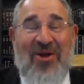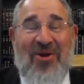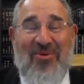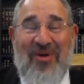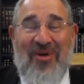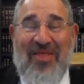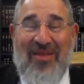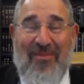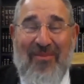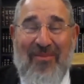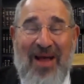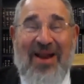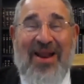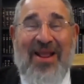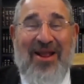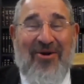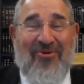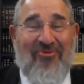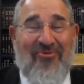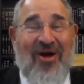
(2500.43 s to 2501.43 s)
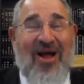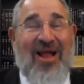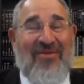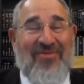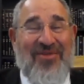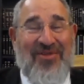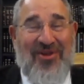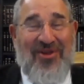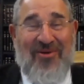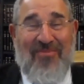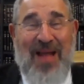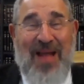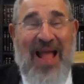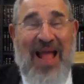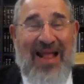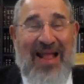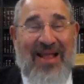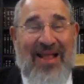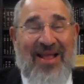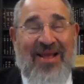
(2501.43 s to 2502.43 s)
where the money arrived in your
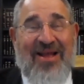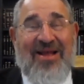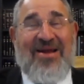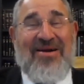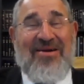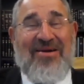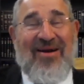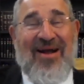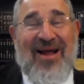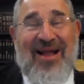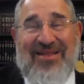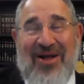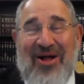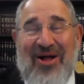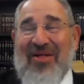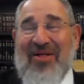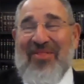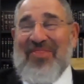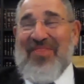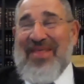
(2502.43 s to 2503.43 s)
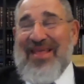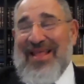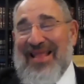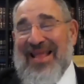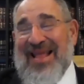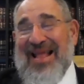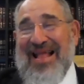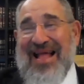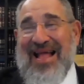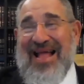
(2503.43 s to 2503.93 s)
bank, right, on the